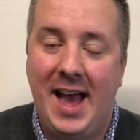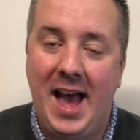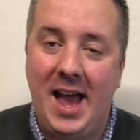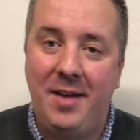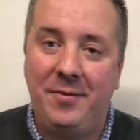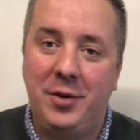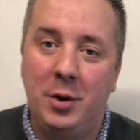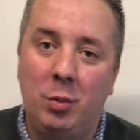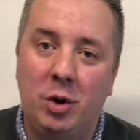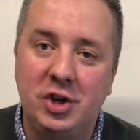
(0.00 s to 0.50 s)

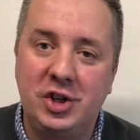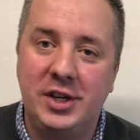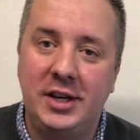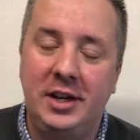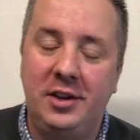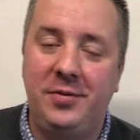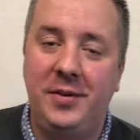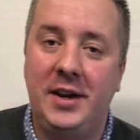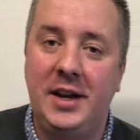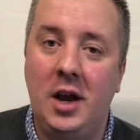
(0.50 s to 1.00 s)
Hey, if you're watching
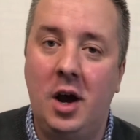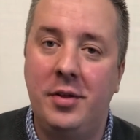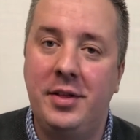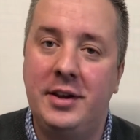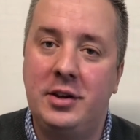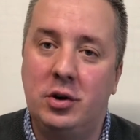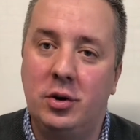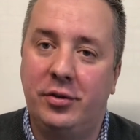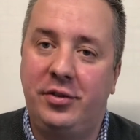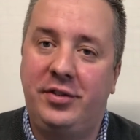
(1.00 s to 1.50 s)
this video,
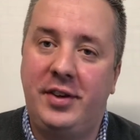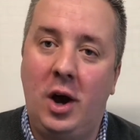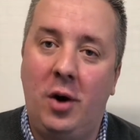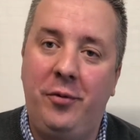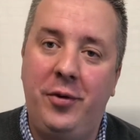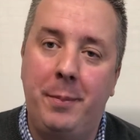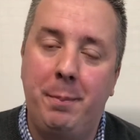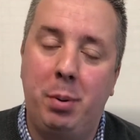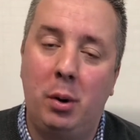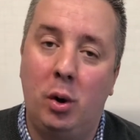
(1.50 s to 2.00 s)
then you're
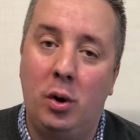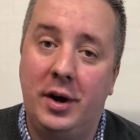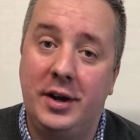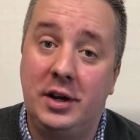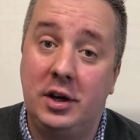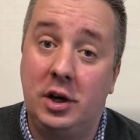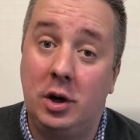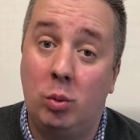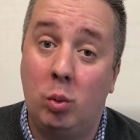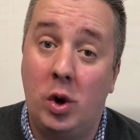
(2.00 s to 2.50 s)

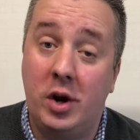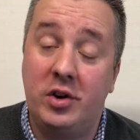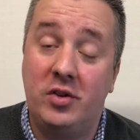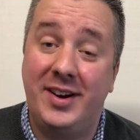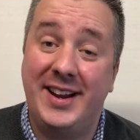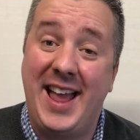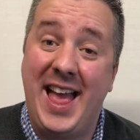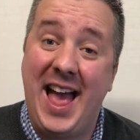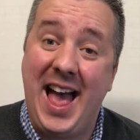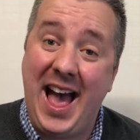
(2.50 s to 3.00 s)
self-employed and you're
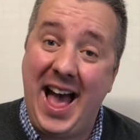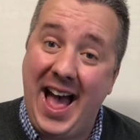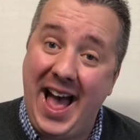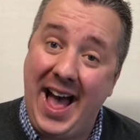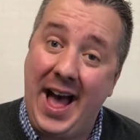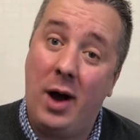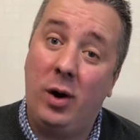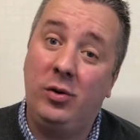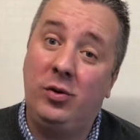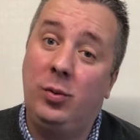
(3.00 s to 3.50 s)
wondering
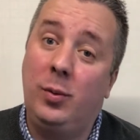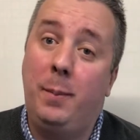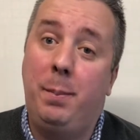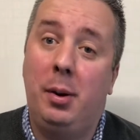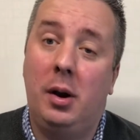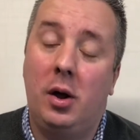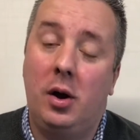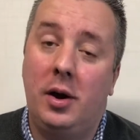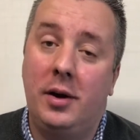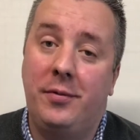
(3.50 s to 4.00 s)
how to
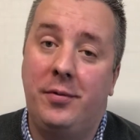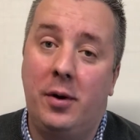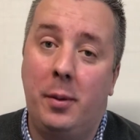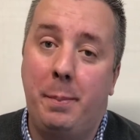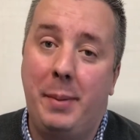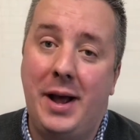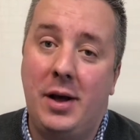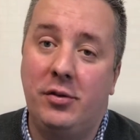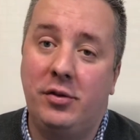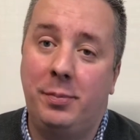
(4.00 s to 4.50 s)
apply for
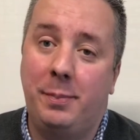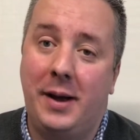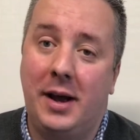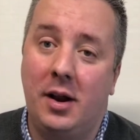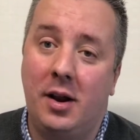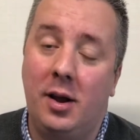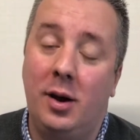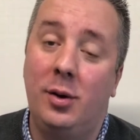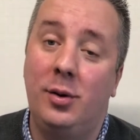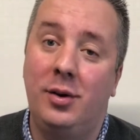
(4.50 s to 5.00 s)
a bounce
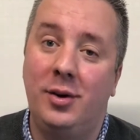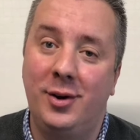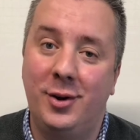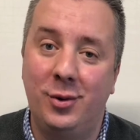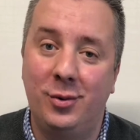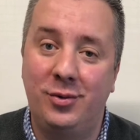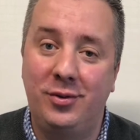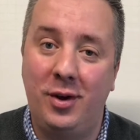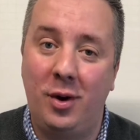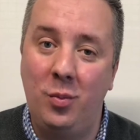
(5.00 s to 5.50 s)
back loan
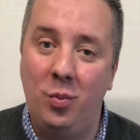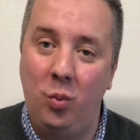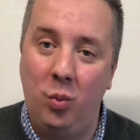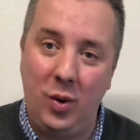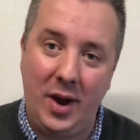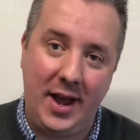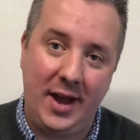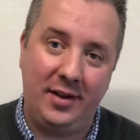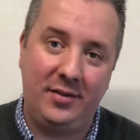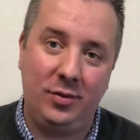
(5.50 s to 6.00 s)
and also
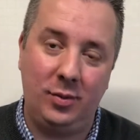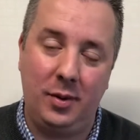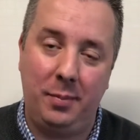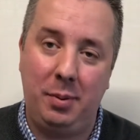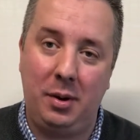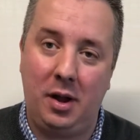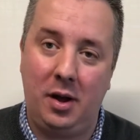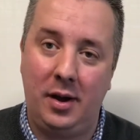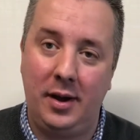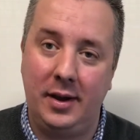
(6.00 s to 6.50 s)
where to
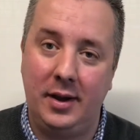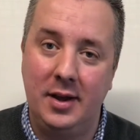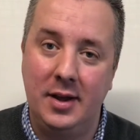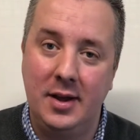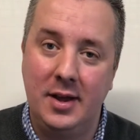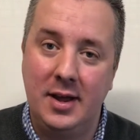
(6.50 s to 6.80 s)
apply.